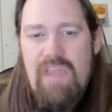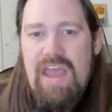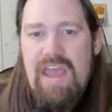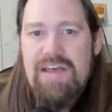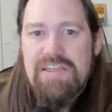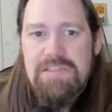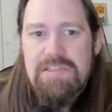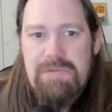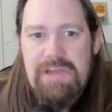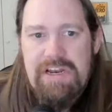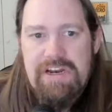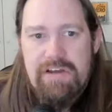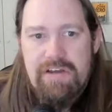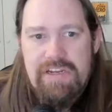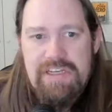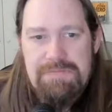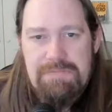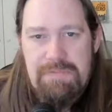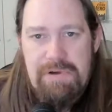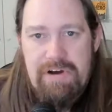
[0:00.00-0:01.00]
yeah, this has been a good
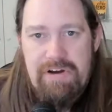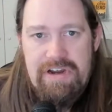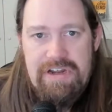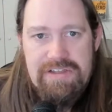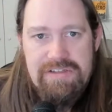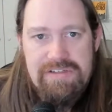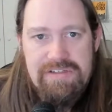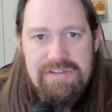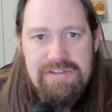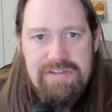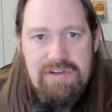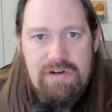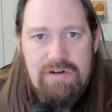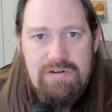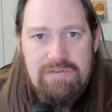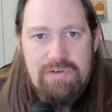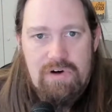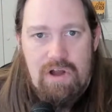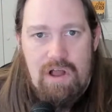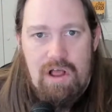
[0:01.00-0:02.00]
experience
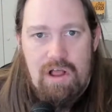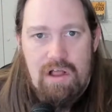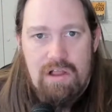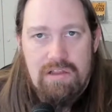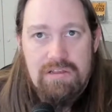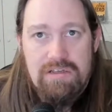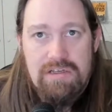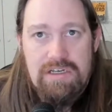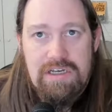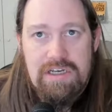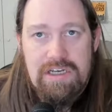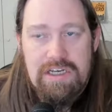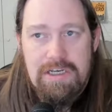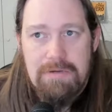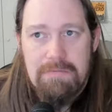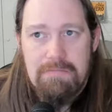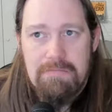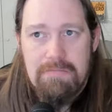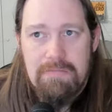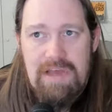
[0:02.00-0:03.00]
overall.
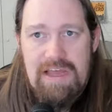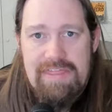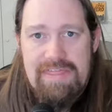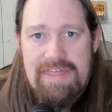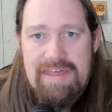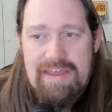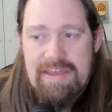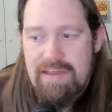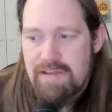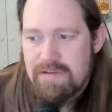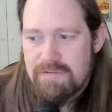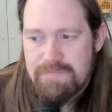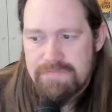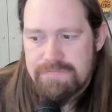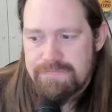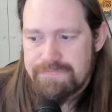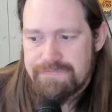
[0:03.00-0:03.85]
I think